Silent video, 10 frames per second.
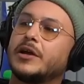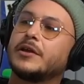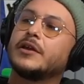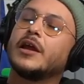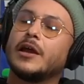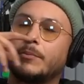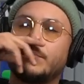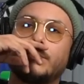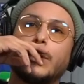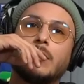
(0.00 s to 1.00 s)

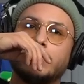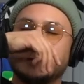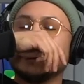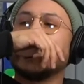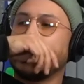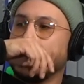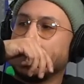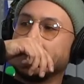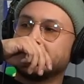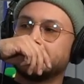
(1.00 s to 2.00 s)
Yeah. Probably, yeah.
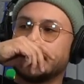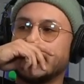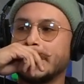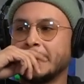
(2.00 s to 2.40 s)
Yeah. That sounds right.